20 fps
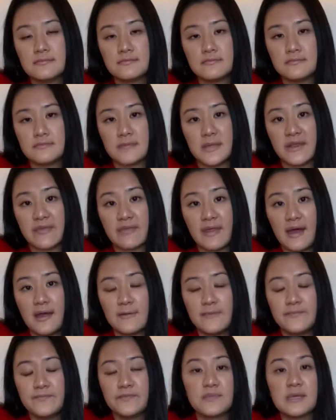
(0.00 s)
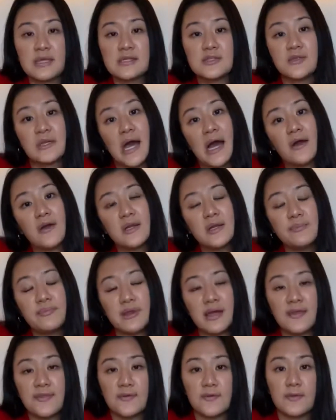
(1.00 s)
Like that. So now I'm going to
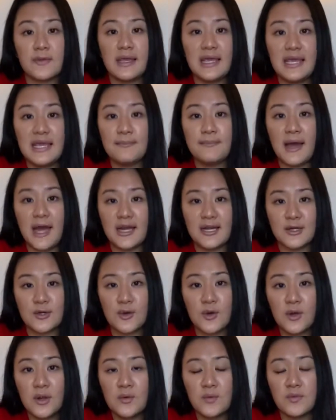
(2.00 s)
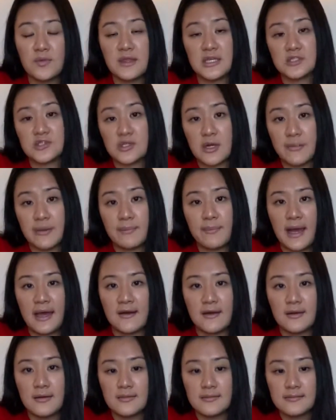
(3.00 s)
play through the E minor chord with the strumming pattern.